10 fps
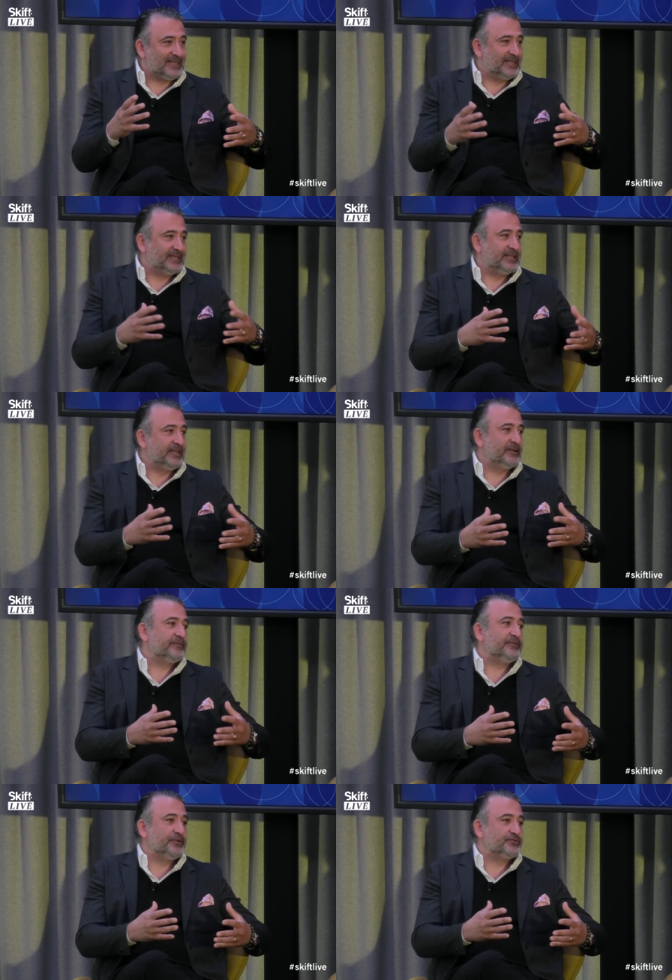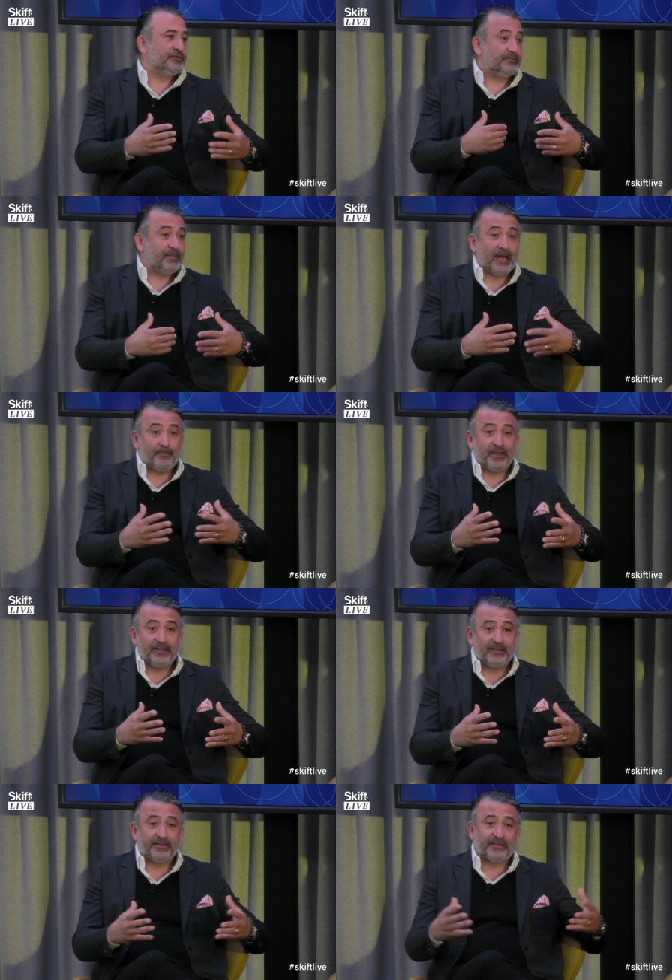it in the near future, in my
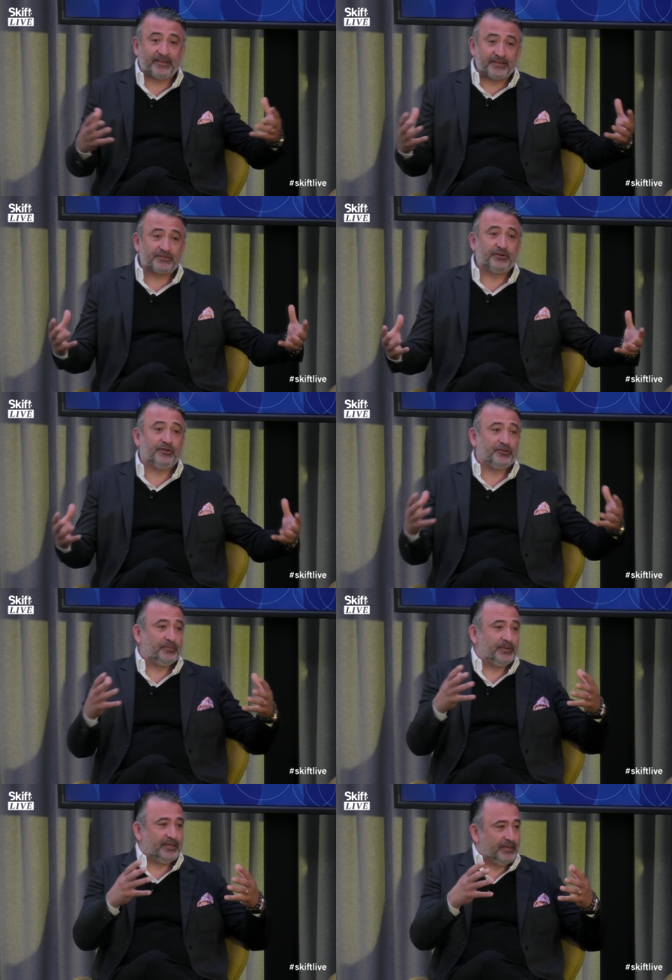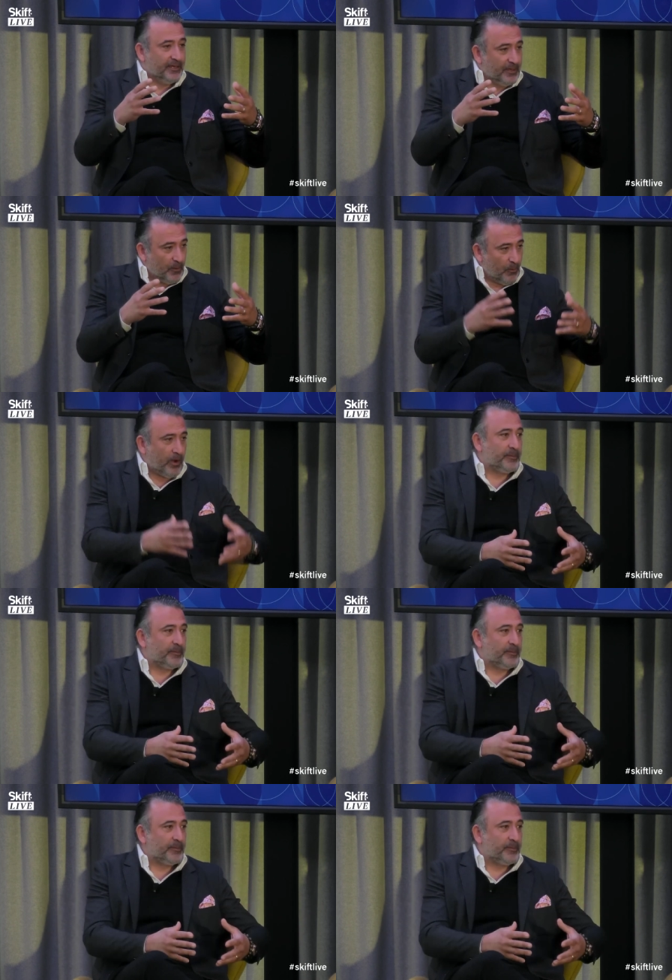opinion, that there's going to be one